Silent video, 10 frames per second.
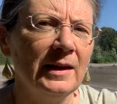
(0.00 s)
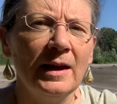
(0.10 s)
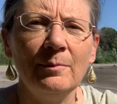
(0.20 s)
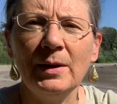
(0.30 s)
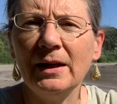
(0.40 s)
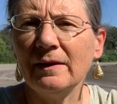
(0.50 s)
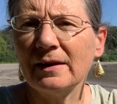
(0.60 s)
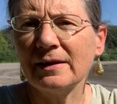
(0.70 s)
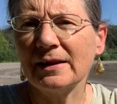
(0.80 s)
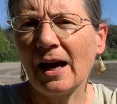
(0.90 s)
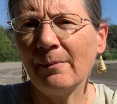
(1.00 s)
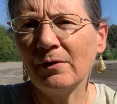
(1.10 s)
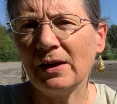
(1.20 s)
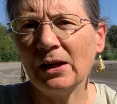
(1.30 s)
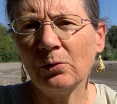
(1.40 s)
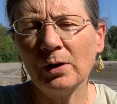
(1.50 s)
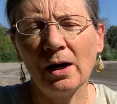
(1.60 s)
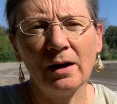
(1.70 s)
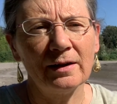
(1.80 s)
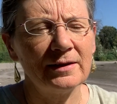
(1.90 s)
And being this time of
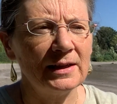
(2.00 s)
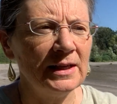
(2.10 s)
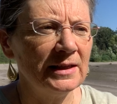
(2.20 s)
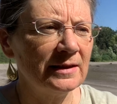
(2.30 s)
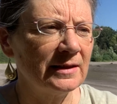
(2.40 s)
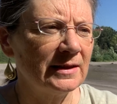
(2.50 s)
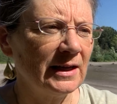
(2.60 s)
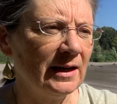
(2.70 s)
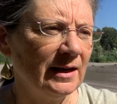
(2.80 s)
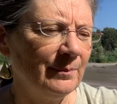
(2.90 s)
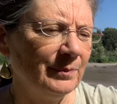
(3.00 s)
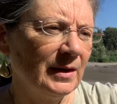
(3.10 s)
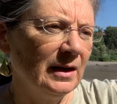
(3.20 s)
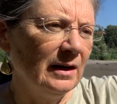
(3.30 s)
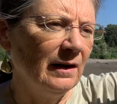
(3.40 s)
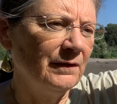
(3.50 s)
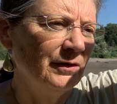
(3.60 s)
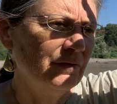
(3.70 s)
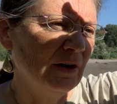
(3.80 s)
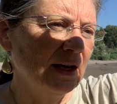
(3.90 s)
equinox is the time of the
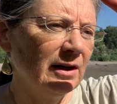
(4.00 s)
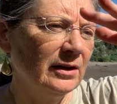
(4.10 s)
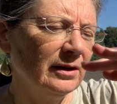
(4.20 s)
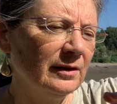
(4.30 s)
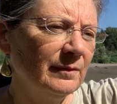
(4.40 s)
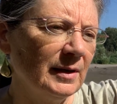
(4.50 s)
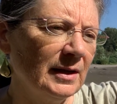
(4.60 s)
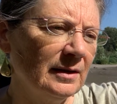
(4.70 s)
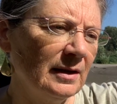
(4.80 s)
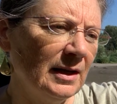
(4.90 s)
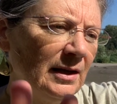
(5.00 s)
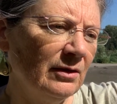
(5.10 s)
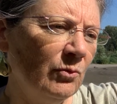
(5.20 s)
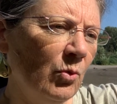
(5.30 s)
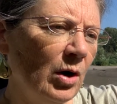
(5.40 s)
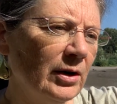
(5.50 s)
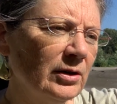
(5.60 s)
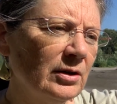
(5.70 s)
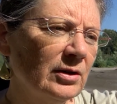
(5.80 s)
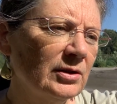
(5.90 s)
fire and the
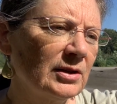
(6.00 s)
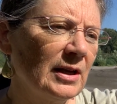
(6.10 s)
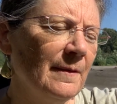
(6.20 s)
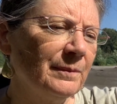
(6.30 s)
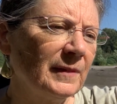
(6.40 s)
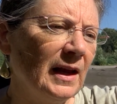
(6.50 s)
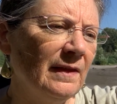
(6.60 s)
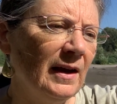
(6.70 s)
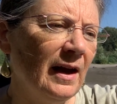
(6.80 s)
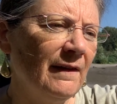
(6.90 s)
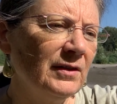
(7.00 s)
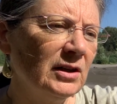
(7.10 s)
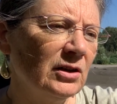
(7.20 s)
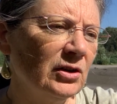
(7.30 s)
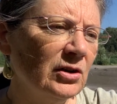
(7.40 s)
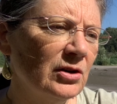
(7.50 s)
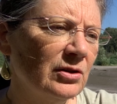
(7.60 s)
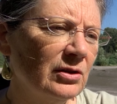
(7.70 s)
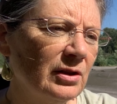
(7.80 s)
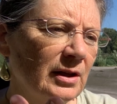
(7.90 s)
waters and the heaven and
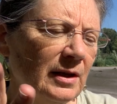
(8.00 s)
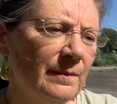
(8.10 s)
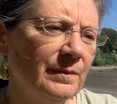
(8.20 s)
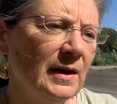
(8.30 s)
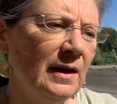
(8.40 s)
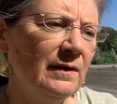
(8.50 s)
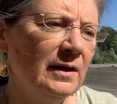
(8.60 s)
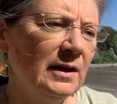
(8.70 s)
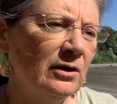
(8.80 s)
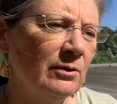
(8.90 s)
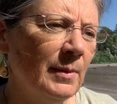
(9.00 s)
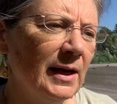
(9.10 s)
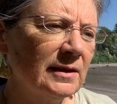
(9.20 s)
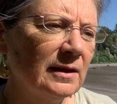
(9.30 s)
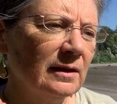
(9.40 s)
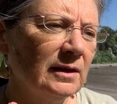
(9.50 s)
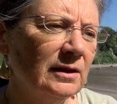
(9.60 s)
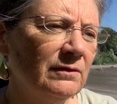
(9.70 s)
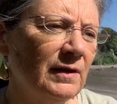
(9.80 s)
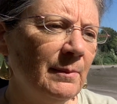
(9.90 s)
earth and the inner masculine
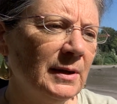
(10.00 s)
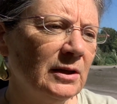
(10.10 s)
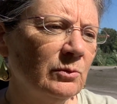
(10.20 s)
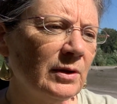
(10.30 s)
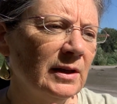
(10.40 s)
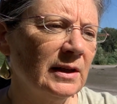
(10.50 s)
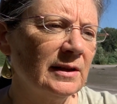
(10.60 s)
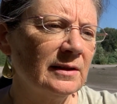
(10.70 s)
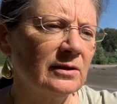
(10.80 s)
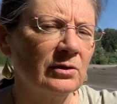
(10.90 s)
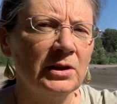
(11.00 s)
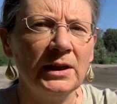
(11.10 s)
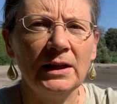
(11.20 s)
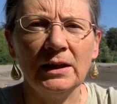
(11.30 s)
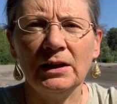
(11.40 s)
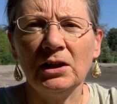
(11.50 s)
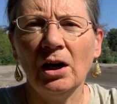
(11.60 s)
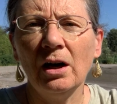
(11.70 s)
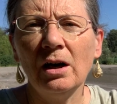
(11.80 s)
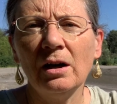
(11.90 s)
and feminine within us, or yin and
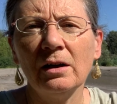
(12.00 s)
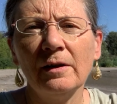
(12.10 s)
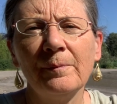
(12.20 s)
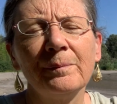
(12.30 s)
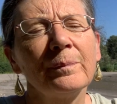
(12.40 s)
yang.